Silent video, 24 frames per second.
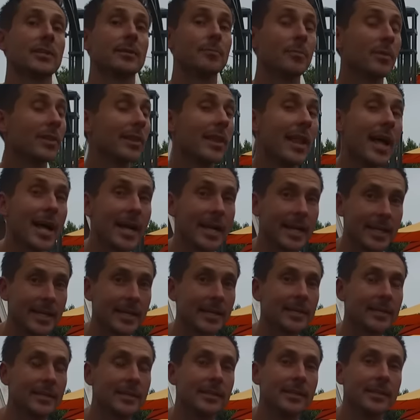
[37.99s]

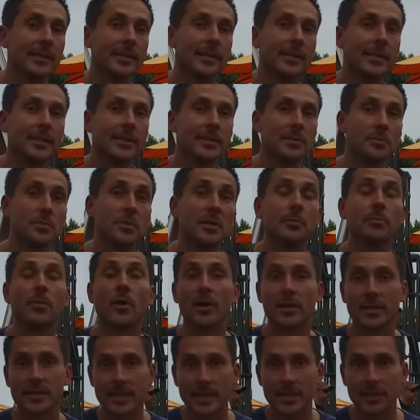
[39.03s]
applied to be a
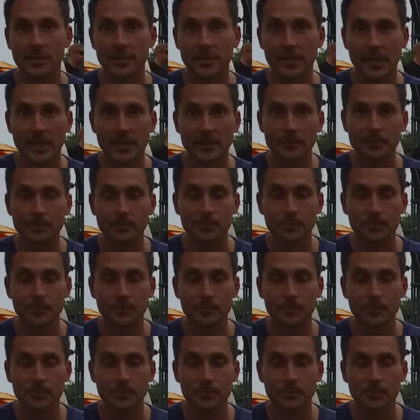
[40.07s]
bartender there.